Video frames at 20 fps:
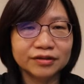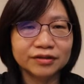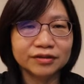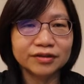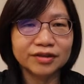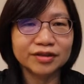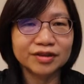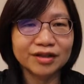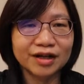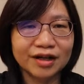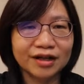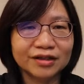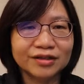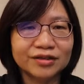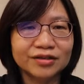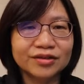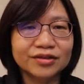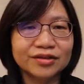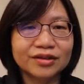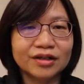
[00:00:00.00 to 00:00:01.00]

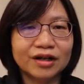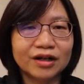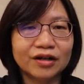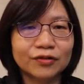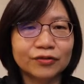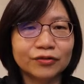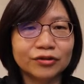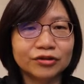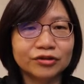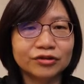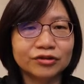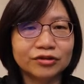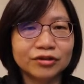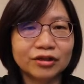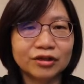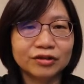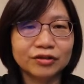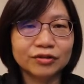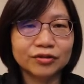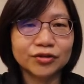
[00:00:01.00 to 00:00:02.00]
size our
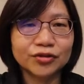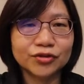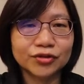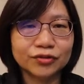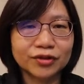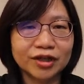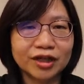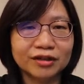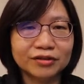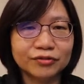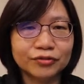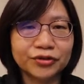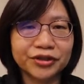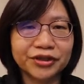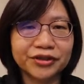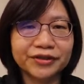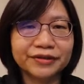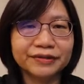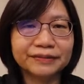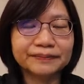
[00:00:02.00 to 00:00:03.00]
solar array.